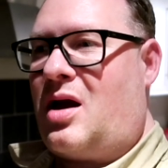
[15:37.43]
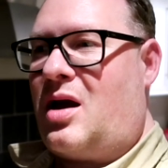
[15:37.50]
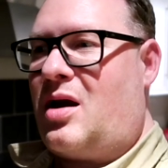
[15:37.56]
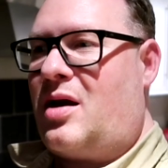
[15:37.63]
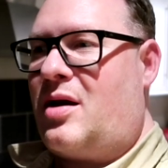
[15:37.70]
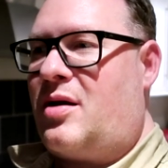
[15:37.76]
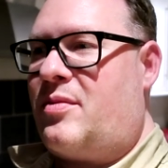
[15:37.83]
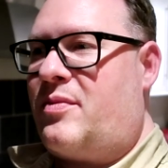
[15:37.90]

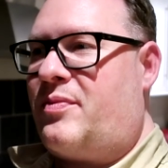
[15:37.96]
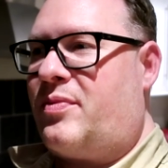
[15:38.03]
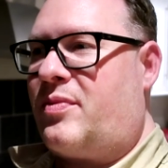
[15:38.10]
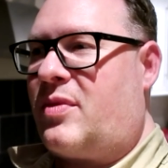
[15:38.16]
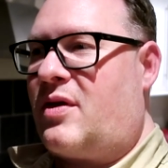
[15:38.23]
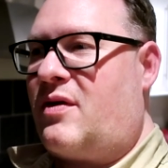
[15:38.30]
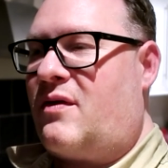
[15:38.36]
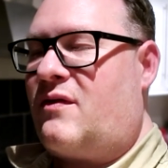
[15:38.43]
for
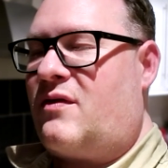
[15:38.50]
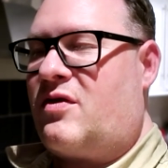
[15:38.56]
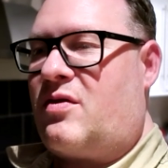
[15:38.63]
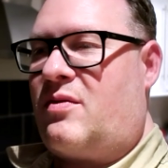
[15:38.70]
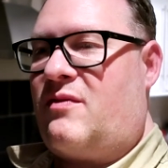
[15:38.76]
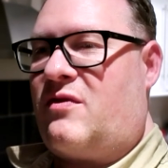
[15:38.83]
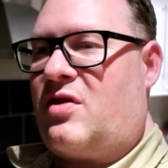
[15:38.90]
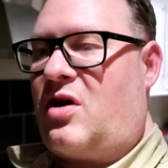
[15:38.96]

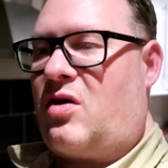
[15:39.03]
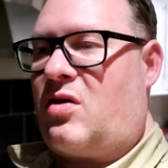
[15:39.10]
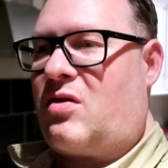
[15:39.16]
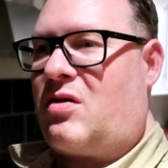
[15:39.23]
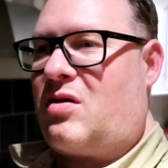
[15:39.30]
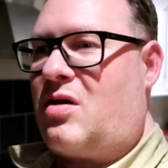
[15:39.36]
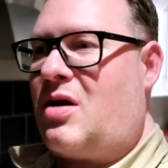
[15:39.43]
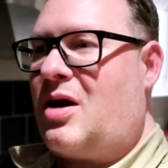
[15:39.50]
some vlogs.